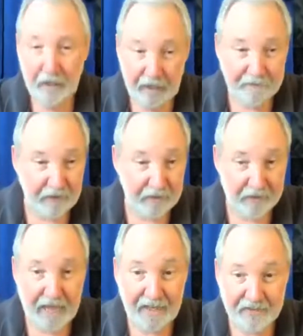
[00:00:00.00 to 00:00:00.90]
If it
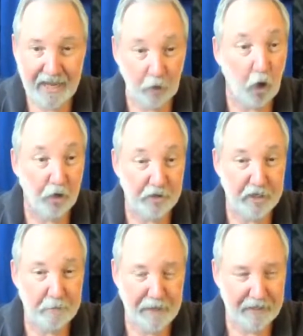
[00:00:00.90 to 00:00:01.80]
takes out all the
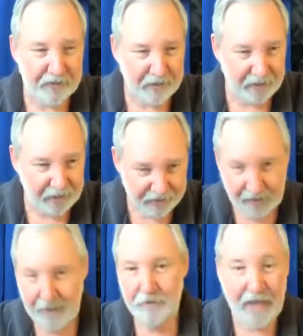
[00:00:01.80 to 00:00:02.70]
dependencies,
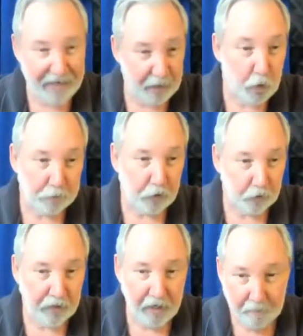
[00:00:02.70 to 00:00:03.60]
that new
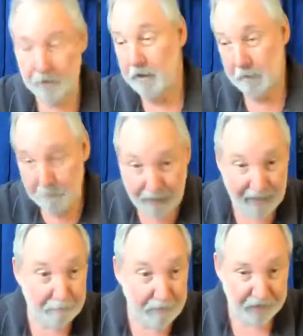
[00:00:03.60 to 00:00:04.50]
program
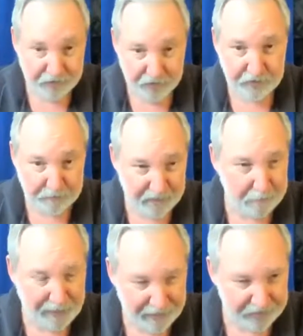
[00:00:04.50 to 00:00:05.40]
may miss some of the
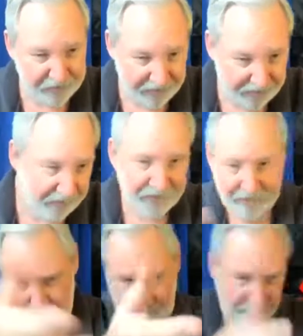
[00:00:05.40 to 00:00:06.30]
dependencies
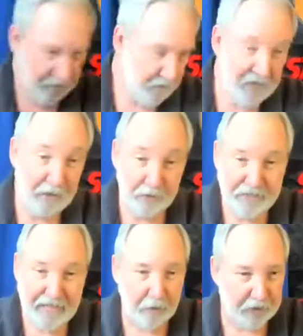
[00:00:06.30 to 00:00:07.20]
that it was
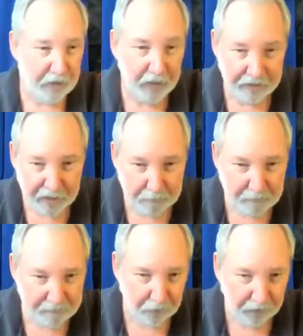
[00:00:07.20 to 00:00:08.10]
counting on there
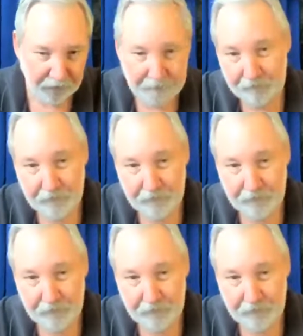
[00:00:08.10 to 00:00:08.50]
before.